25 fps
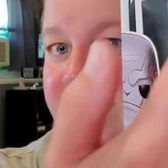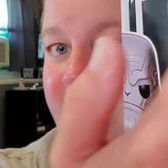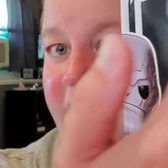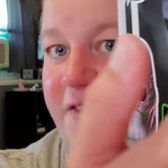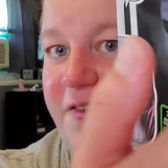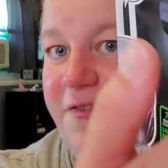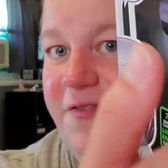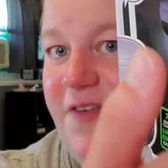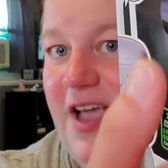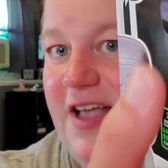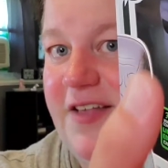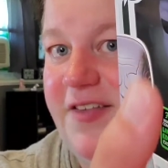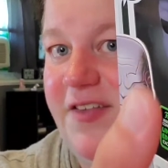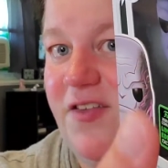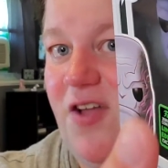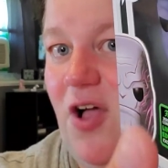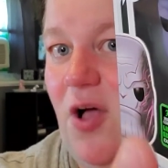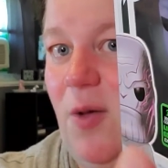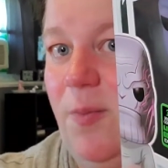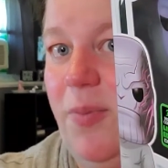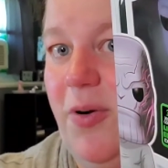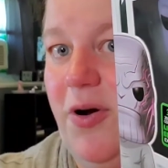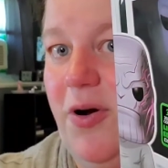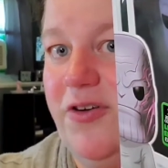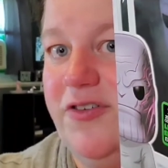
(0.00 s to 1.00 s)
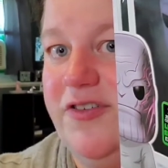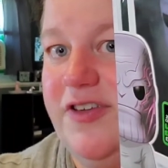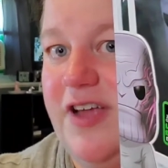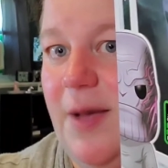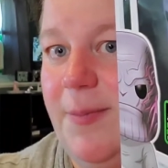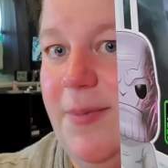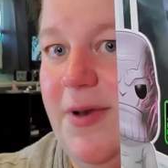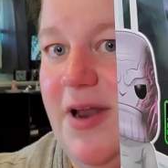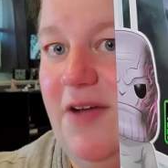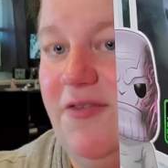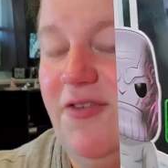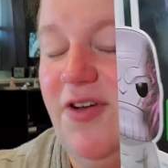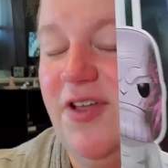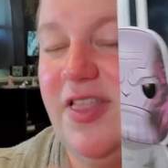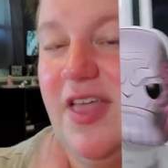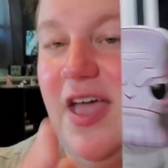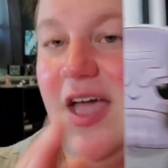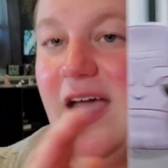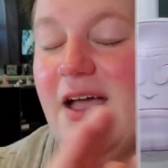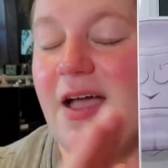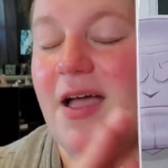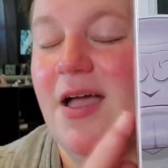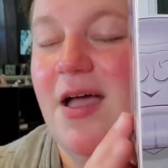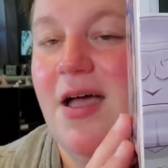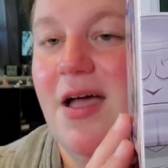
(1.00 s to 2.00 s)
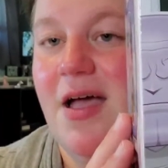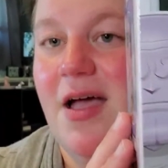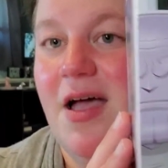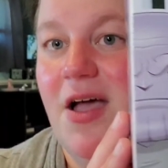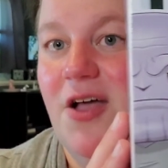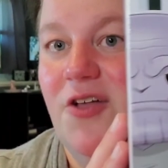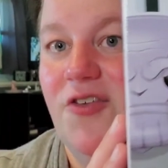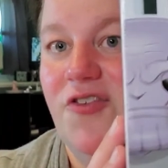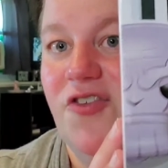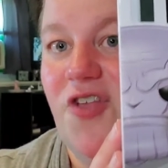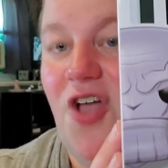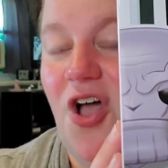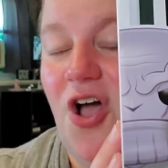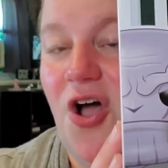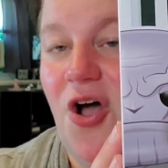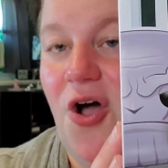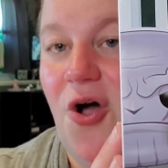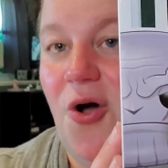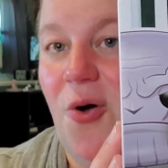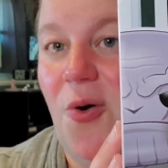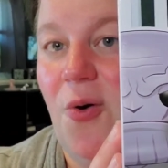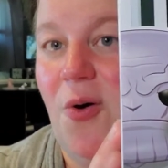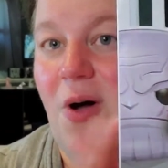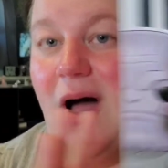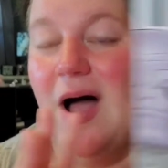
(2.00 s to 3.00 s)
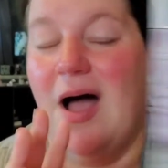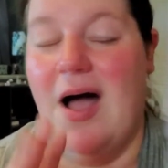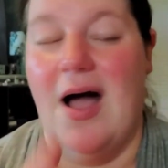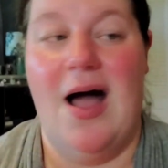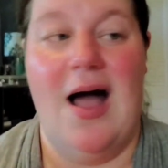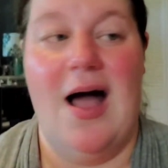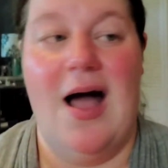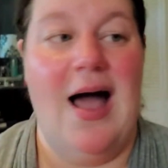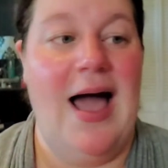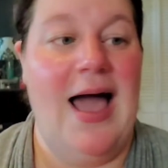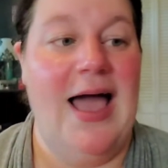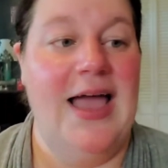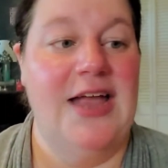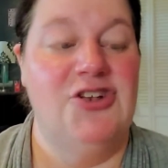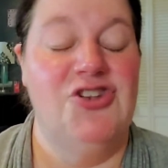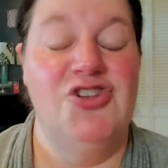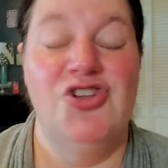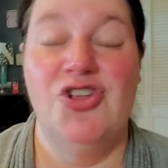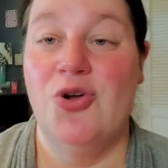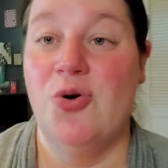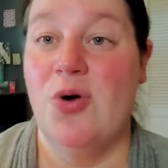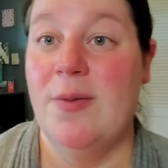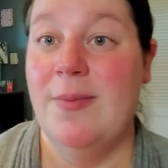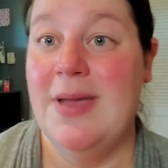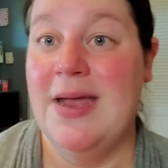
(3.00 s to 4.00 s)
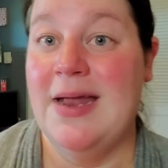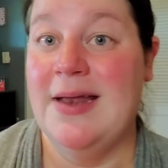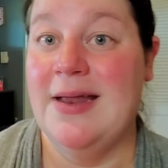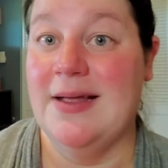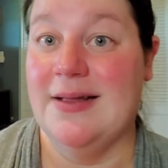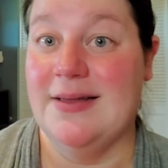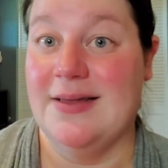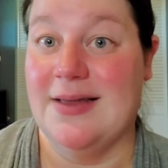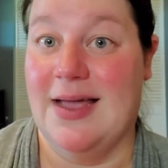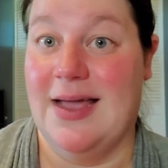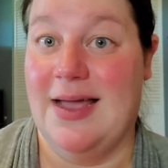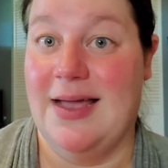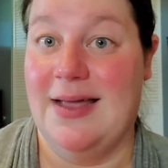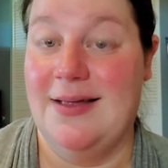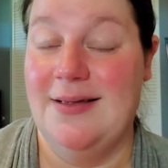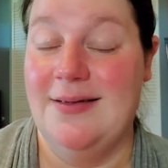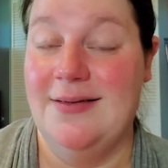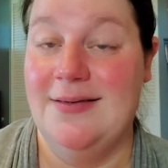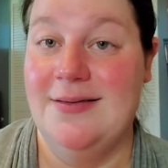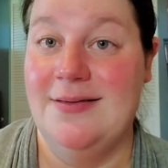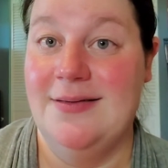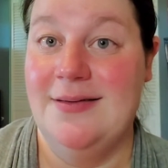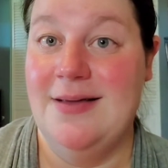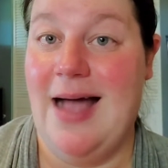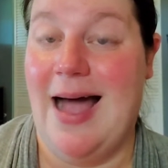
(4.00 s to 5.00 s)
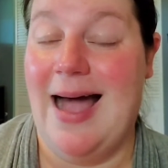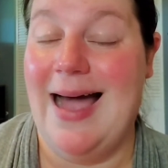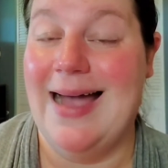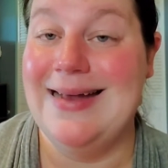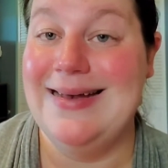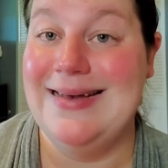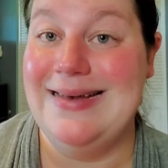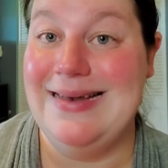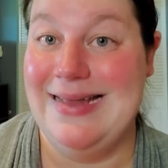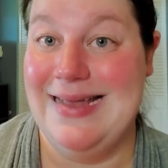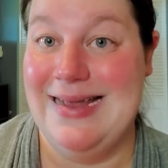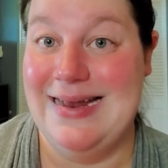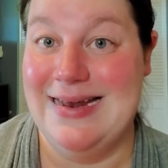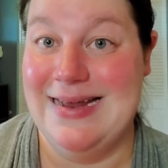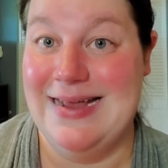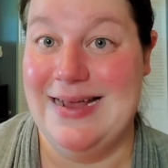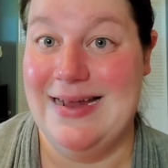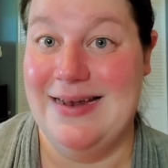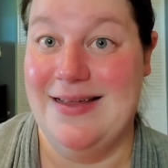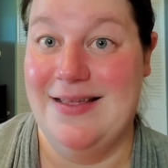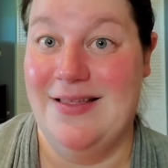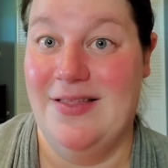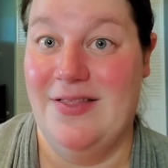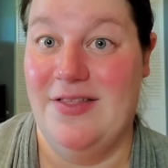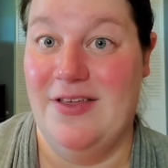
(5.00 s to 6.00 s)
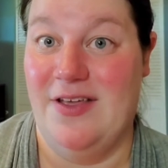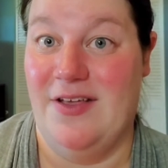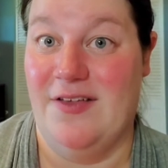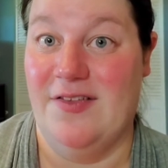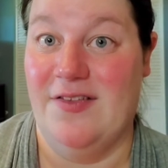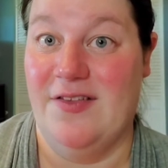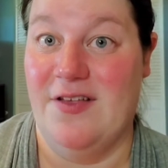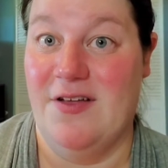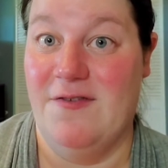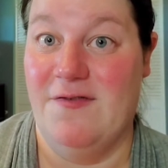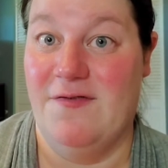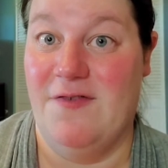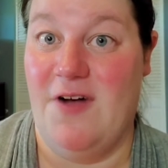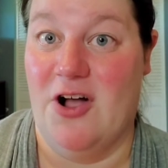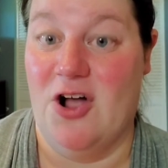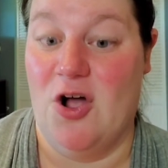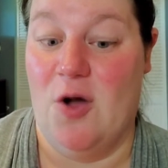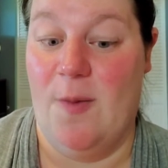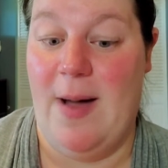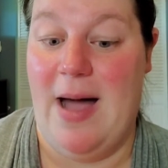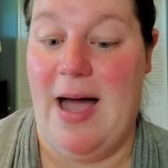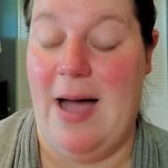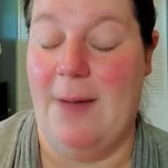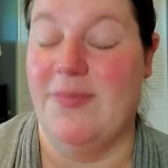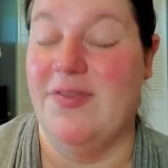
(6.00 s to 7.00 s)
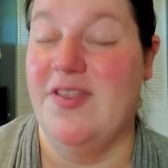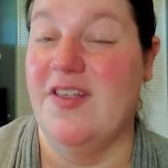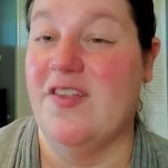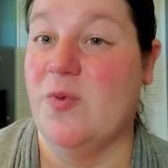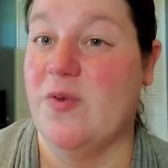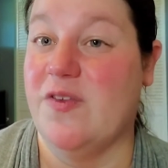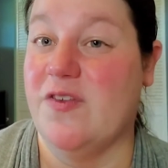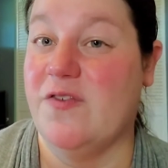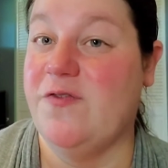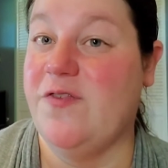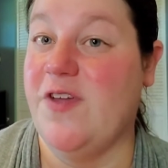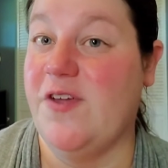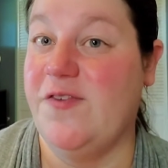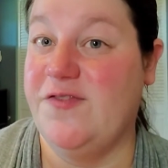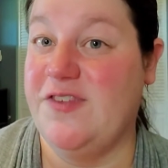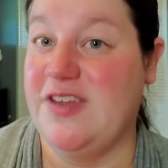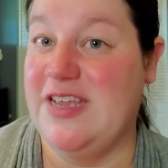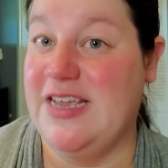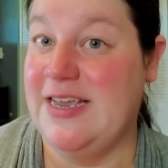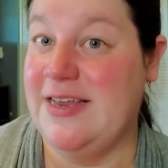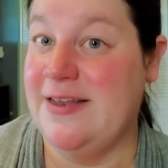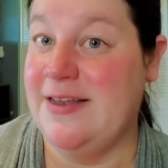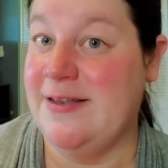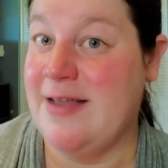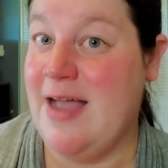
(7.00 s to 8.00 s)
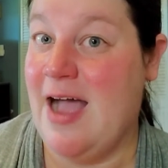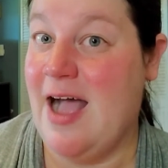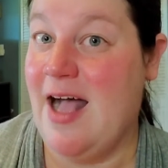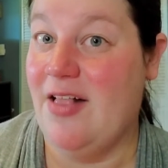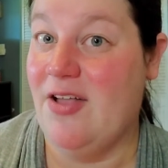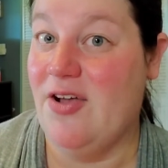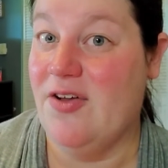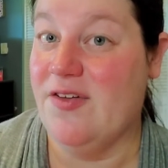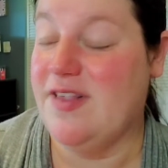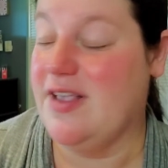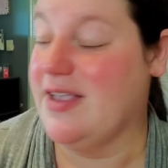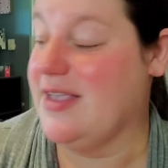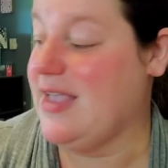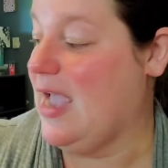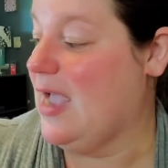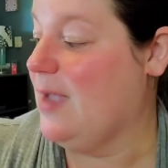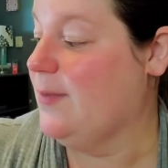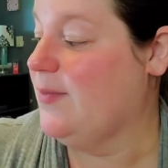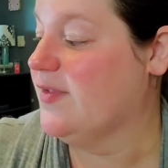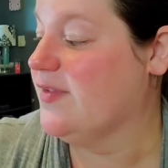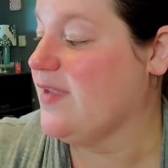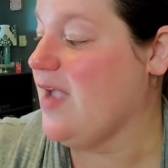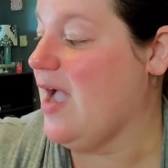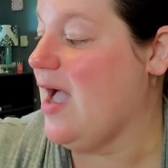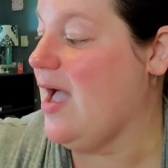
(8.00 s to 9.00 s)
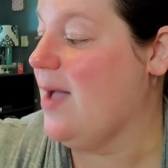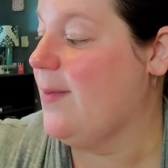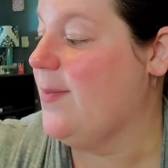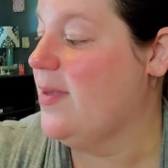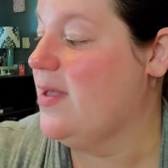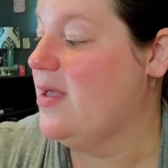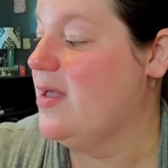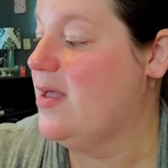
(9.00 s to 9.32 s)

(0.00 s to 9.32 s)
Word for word: his face is all burnt up and everything. So I knew immediately I needed this Funko Pop. This was fifteen dollars at GameStop.